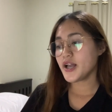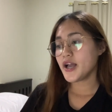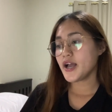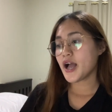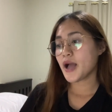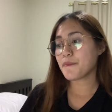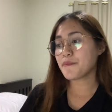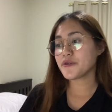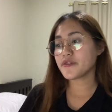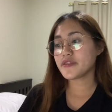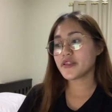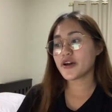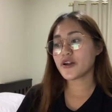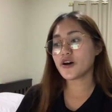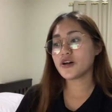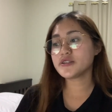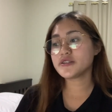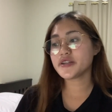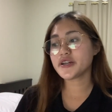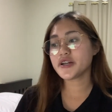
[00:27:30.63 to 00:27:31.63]
I put that
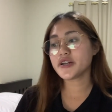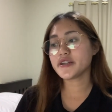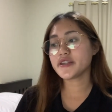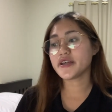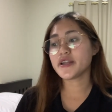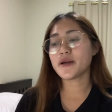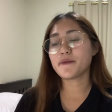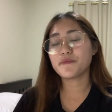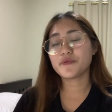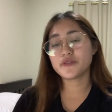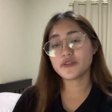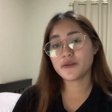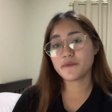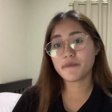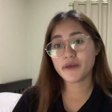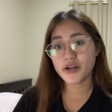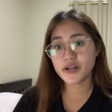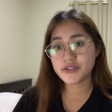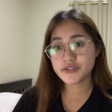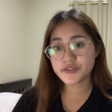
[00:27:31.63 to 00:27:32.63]
on there, and then I put the
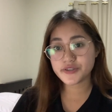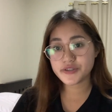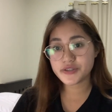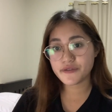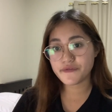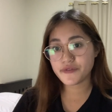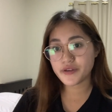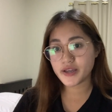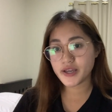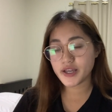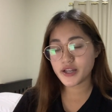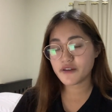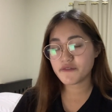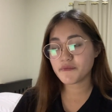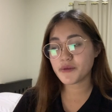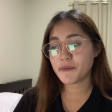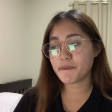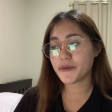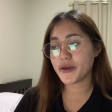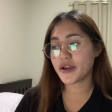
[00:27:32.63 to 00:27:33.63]
marriage certificate of
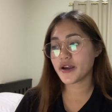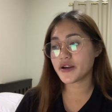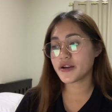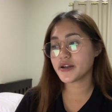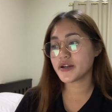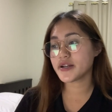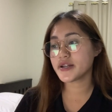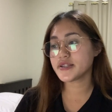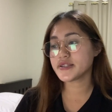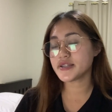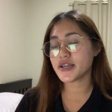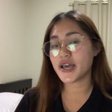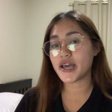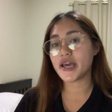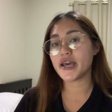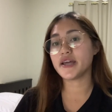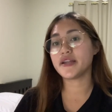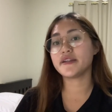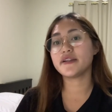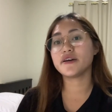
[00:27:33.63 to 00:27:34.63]
my parents
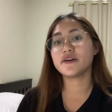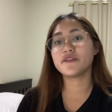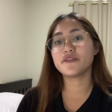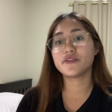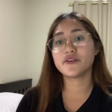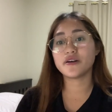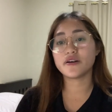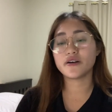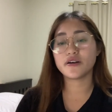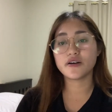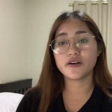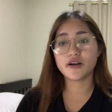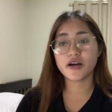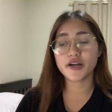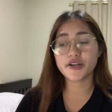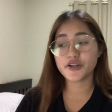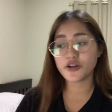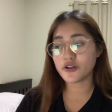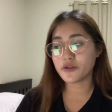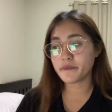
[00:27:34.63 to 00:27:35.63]
and the
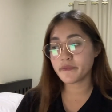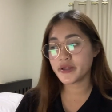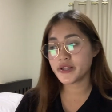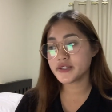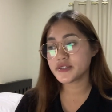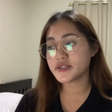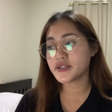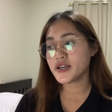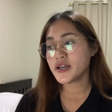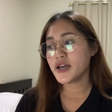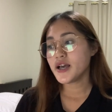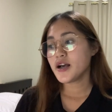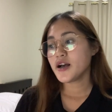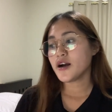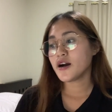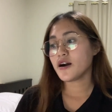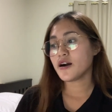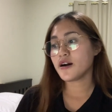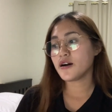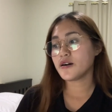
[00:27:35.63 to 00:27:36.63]
annulment
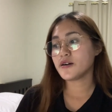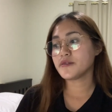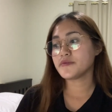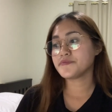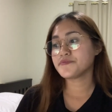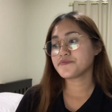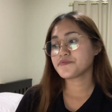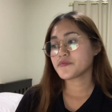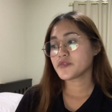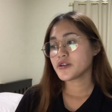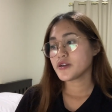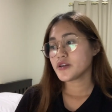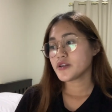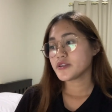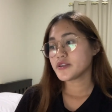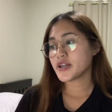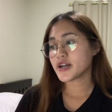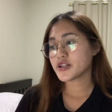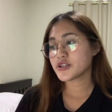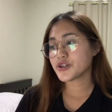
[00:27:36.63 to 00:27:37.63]

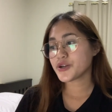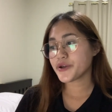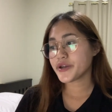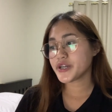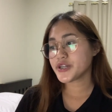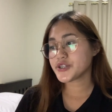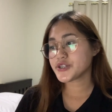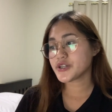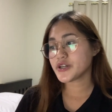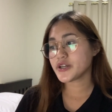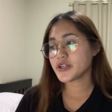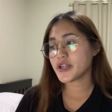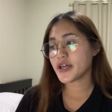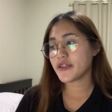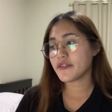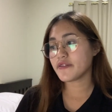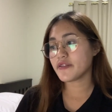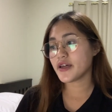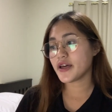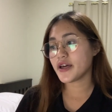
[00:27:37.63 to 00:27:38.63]
declaration,
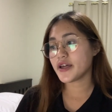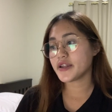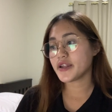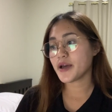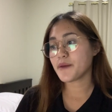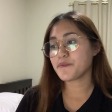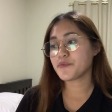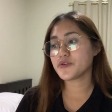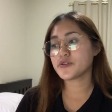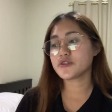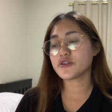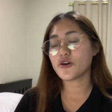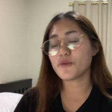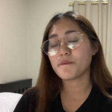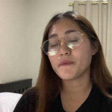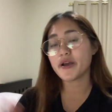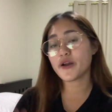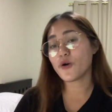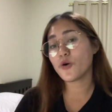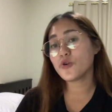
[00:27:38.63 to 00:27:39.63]
and then I put
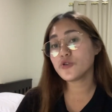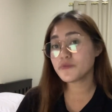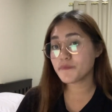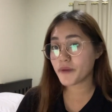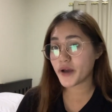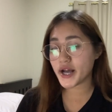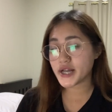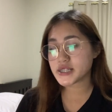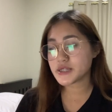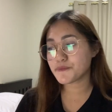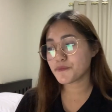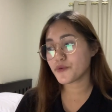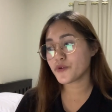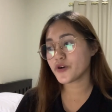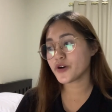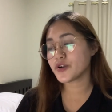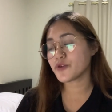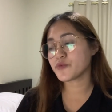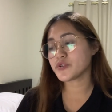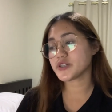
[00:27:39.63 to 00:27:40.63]
my old
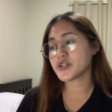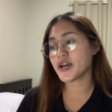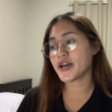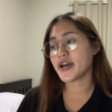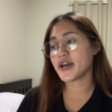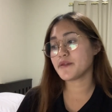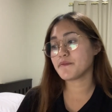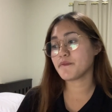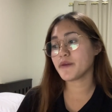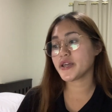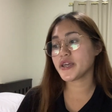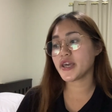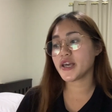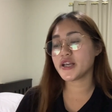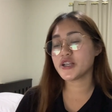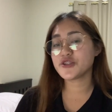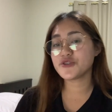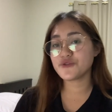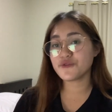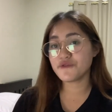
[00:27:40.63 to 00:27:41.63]
passport, which I had my
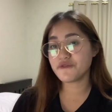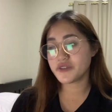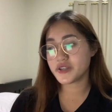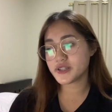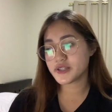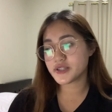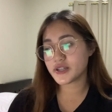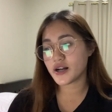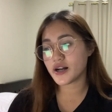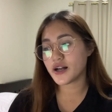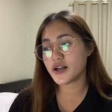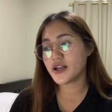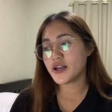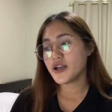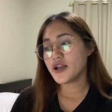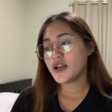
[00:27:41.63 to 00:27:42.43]
K2 visa,